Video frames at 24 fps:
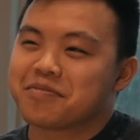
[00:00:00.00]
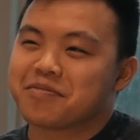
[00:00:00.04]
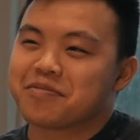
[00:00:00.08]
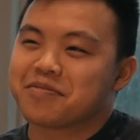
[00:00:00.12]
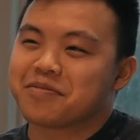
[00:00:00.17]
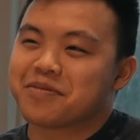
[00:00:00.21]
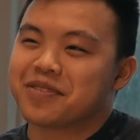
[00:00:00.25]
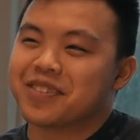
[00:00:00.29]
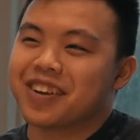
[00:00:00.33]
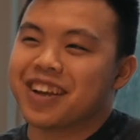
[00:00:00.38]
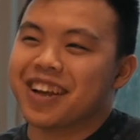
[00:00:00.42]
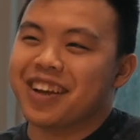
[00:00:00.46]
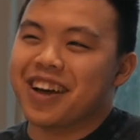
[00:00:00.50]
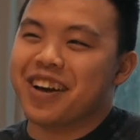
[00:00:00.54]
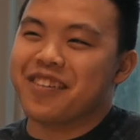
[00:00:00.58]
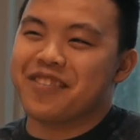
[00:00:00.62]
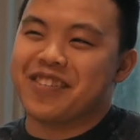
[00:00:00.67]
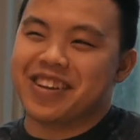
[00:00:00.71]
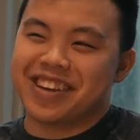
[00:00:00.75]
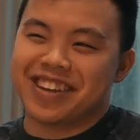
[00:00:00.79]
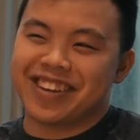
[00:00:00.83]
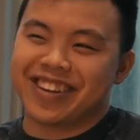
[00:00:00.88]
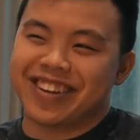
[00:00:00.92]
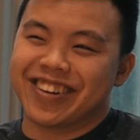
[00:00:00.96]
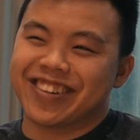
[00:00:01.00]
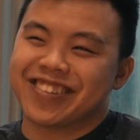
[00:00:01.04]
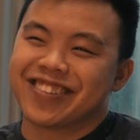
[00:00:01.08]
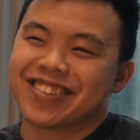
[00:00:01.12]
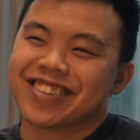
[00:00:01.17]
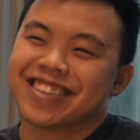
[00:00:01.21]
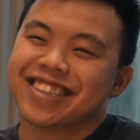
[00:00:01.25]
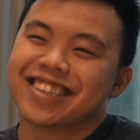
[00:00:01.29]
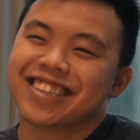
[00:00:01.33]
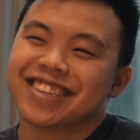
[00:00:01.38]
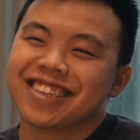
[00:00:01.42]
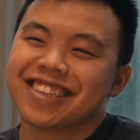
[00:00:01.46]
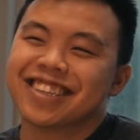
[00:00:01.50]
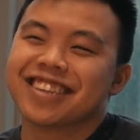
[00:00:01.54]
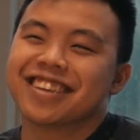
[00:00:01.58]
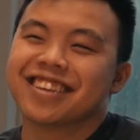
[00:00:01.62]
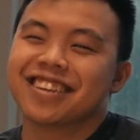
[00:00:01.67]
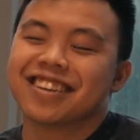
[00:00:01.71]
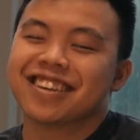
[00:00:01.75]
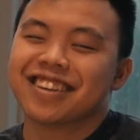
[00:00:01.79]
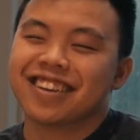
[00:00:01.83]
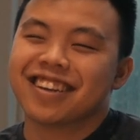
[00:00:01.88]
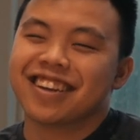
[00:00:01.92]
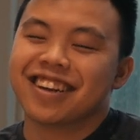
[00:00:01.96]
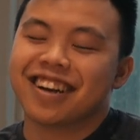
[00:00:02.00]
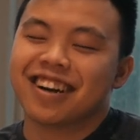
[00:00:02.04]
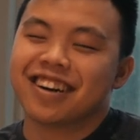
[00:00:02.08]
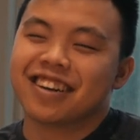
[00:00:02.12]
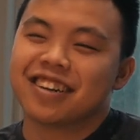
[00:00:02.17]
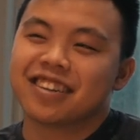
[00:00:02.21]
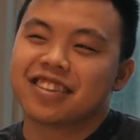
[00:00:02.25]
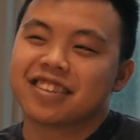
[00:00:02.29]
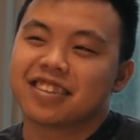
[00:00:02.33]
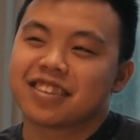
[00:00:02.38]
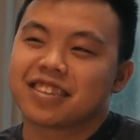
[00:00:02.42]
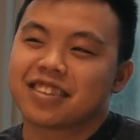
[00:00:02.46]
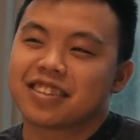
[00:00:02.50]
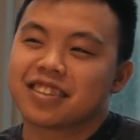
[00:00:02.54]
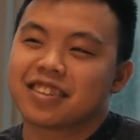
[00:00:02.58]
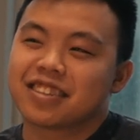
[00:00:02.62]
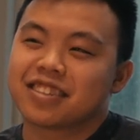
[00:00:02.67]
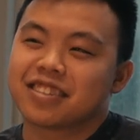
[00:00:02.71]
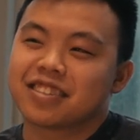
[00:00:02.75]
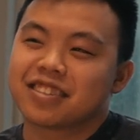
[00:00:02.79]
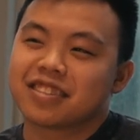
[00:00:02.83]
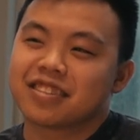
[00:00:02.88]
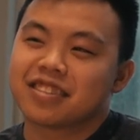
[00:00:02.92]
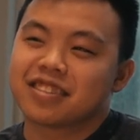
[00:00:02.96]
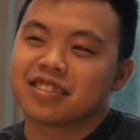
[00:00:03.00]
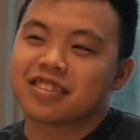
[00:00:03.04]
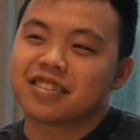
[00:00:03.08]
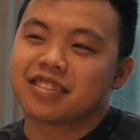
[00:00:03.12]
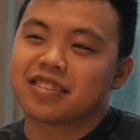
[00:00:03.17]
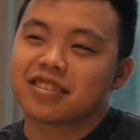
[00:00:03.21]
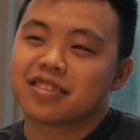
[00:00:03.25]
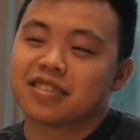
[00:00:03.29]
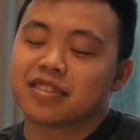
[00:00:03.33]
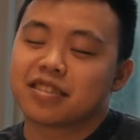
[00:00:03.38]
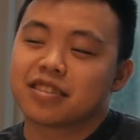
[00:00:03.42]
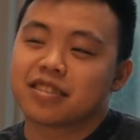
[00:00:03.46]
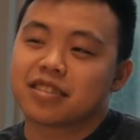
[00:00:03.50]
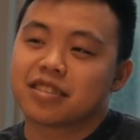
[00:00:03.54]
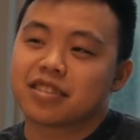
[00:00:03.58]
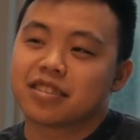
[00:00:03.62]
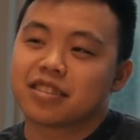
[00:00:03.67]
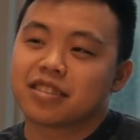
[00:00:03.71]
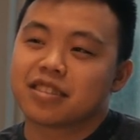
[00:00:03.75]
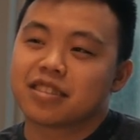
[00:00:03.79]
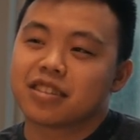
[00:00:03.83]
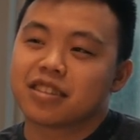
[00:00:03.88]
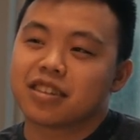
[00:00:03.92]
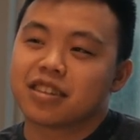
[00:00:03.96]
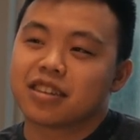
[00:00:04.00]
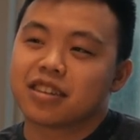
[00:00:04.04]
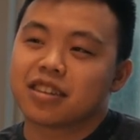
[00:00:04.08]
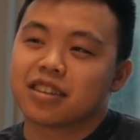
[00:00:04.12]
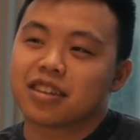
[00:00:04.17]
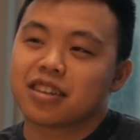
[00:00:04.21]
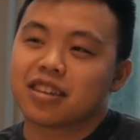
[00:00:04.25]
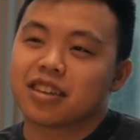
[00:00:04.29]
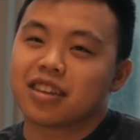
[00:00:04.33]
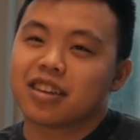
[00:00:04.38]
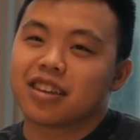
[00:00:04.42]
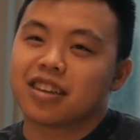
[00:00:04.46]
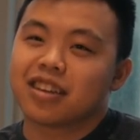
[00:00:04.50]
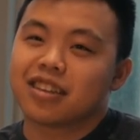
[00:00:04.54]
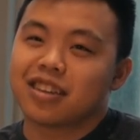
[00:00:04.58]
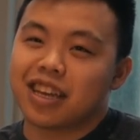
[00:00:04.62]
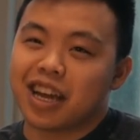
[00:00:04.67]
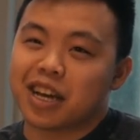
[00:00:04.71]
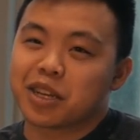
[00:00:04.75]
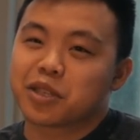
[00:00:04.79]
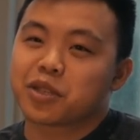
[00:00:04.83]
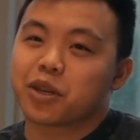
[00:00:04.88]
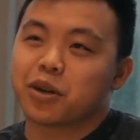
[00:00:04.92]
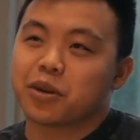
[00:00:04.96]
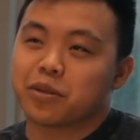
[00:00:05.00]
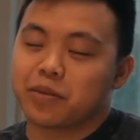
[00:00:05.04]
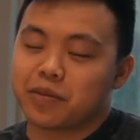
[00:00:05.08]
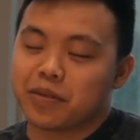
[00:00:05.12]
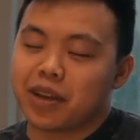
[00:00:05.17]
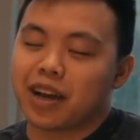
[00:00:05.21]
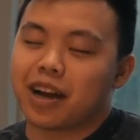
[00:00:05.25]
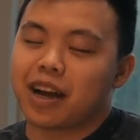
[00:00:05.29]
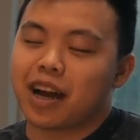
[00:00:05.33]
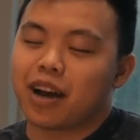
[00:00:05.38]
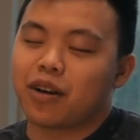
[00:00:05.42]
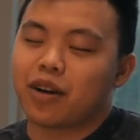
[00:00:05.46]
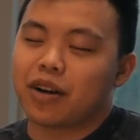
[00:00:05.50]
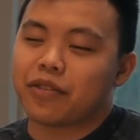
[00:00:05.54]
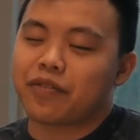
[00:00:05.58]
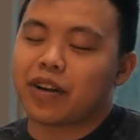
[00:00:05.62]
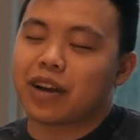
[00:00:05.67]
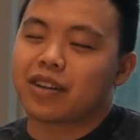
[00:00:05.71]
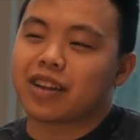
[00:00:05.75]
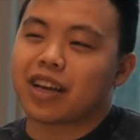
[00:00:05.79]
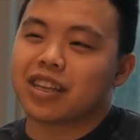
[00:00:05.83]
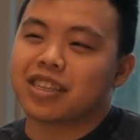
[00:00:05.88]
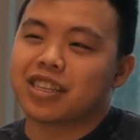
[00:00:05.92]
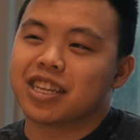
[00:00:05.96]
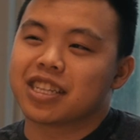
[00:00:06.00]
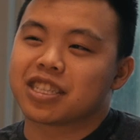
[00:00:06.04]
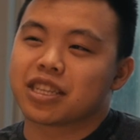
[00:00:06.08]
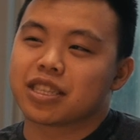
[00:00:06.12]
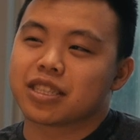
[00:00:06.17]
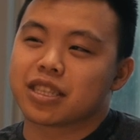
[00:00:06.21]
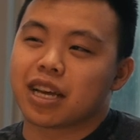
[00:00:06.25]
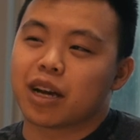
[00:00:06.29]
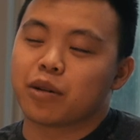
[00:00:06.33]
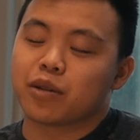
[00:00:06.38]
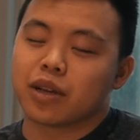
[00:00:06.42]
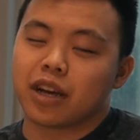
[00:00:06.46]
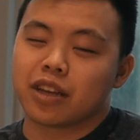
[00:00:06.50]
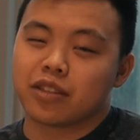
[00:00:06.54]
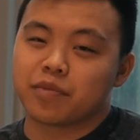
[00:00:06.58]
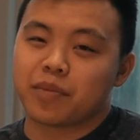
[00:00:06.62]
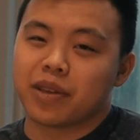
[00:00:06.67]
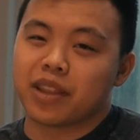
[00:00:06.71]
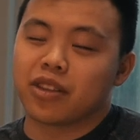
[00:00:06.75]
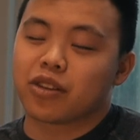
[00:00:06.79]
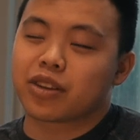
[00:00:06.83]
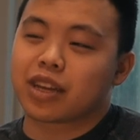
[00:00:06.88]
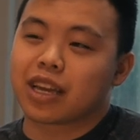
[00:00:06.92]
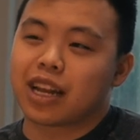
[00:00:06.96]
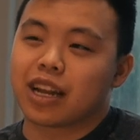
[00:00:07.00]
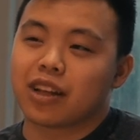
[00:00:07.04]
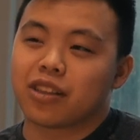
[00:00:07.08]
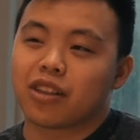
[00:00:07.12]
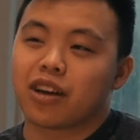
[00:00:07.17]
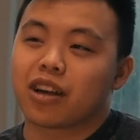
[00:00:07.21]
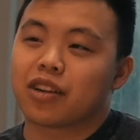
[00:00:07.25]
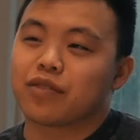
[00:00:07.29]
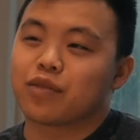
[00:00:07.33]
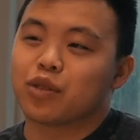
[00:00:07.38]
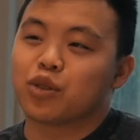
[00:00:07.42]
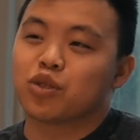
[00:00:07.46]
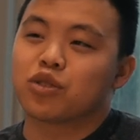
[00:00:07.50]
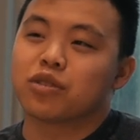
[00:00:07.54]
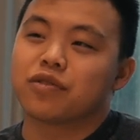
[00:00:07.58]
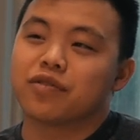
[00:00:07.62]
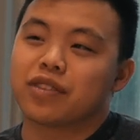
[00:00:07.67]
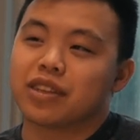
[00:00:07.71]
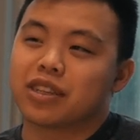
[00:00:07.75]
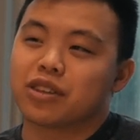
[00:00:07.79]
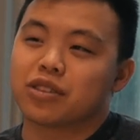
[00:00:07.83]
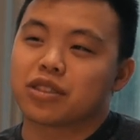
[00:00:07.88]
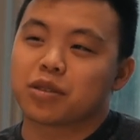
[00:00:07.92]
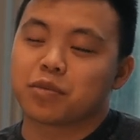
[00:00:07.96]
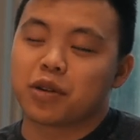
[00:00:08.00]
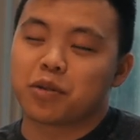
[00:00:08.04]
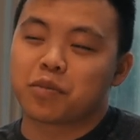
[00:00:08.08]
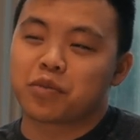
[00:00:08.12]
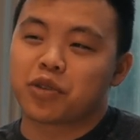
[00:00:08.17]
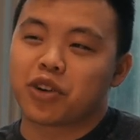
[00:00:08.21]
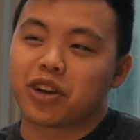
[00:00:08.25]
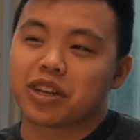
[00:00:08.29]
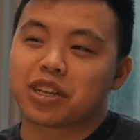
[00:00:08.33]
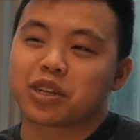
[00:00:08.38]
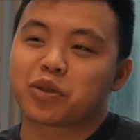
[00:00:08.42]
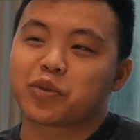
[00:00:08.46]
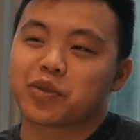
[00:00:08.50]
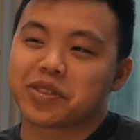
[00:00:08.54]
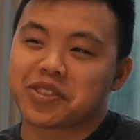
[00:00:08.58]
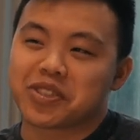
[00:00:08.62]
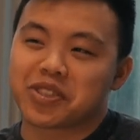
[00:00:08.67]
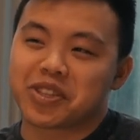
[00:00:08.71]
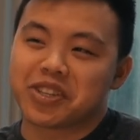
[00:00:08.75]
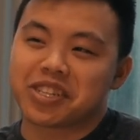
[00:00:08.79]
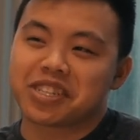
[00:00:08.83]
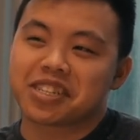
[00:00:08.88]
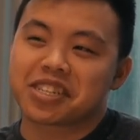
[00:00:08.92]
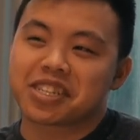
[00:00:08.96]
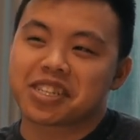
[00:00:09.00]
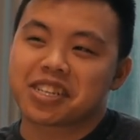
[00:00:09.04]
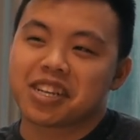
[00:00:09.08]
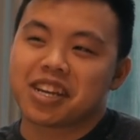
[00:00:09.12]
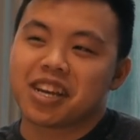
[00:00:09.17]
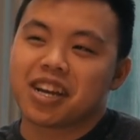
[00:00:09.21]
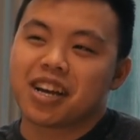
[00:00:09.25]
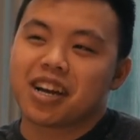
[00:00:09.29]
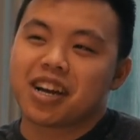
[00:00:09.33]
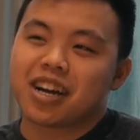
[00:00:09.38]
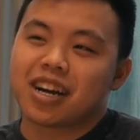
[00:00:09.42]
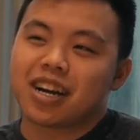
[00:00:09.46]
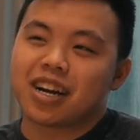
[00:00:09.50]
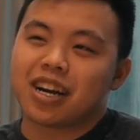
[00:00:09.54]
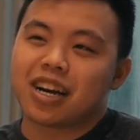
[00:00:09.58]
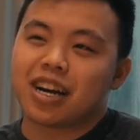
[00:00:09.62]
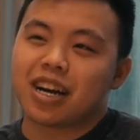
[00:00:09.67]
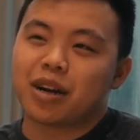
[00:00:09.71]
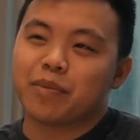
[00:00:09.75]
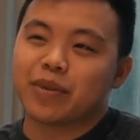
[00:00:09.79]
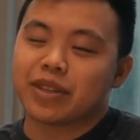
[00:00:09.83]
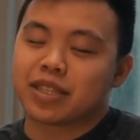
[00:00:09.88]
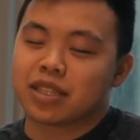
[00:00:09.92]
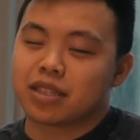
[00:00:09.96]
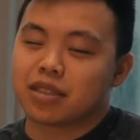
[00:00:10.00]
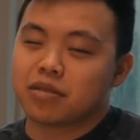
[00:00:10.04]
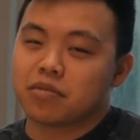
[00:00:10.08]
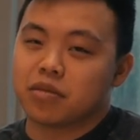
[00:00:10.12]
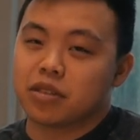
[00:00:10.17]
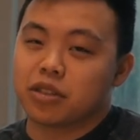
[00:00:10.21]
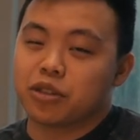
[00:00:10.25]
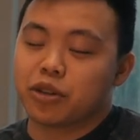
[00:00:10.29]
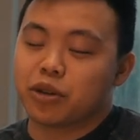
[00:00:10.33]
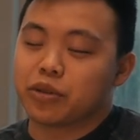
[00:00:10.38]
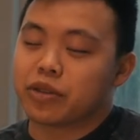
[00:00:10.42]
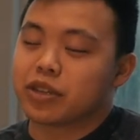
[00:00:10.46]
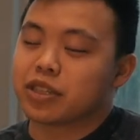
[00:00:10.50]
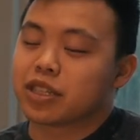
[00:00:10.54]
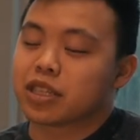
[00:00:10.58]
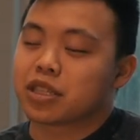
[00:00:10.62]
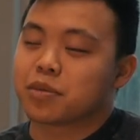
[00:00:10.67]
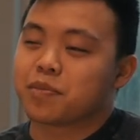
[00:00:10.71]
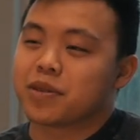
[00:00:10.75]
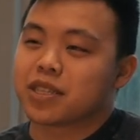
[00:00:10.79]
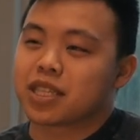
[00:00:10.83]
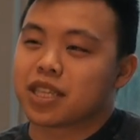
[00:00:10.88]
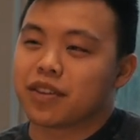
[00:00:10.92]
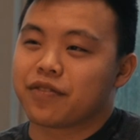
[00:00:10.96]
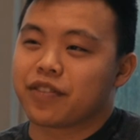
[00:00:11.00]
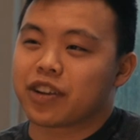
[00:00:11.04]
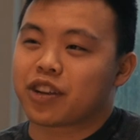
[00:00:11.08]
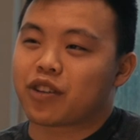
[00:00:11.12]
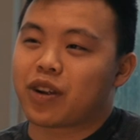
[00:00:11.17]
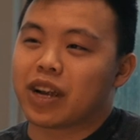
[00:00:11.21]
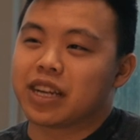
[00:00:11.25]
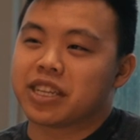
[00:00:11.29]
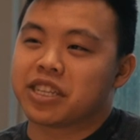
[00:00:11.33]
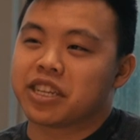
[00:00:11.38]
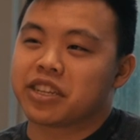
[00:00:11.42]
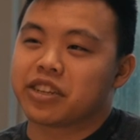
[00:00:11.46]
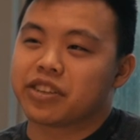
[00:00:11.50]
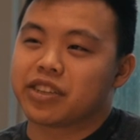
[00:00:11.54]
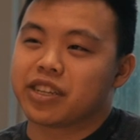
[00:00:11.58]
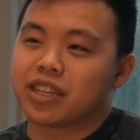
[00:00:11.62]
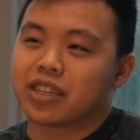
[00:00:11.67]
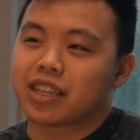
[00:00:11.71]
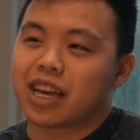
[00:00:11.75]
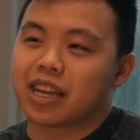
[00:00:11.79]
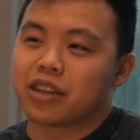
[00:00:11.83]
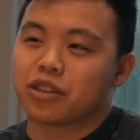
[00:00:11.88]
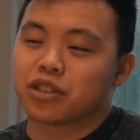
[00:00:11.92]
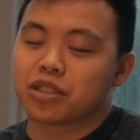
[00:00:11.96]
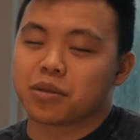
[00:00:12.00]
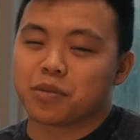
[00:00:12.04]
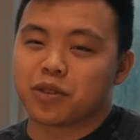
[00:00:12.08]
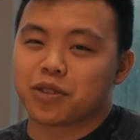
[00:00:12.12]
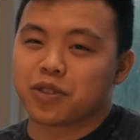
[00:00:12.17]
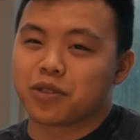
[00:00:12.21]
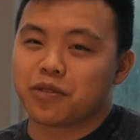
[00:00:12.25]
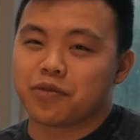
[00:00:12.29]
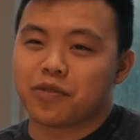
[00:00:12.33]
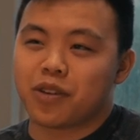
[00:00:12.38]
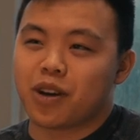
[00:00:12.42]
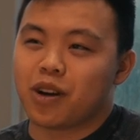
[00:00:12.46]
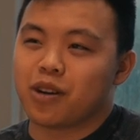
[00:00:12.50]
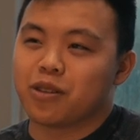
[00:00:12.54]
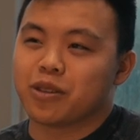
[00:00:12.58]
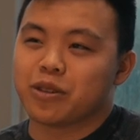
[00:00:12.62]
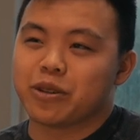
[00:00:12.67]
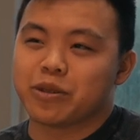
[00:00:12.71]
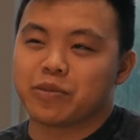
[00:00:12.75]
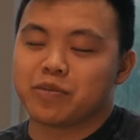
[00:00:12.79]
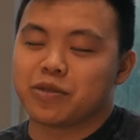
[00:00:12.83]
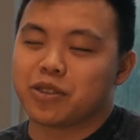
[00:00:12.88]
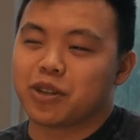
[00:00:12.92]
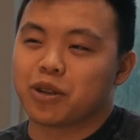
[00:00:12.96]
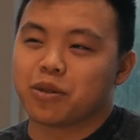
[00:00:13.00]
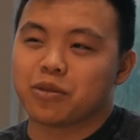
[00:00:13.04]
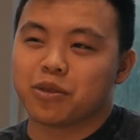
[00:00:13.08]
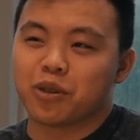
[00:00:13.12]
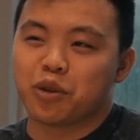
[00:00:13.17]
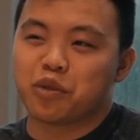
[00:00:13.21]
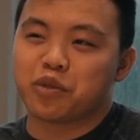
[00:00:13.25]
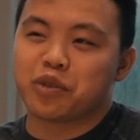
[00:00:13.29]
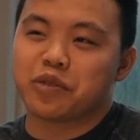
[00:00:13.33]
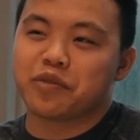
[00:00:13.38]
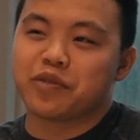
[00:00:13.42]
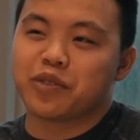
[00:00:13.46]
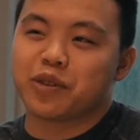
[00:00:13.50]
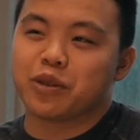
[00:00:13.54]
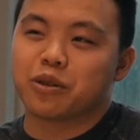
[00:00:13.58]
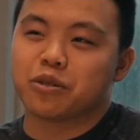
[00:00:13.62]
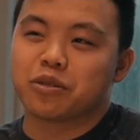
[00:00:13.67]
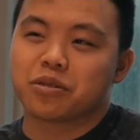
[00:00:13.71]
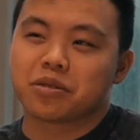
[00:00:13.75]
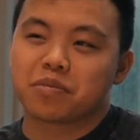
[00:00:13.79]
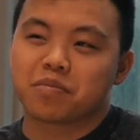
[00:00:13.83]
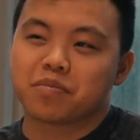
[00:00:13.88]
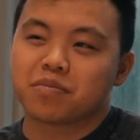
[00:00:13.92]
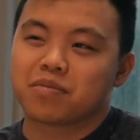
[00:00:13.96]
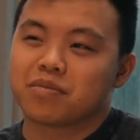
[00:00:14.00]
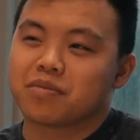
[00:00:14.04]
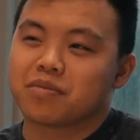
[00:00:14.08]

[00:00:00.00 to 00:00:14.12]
Yeah. So video. Okay, so how did you find that niche? Yeah, so yeah, how I found that niche is I've been looking at a lot of YouTube videos about product research. Mm-hmm. It's, you know, there's a specific criteria that you're supposed to follow. You know, low reviews,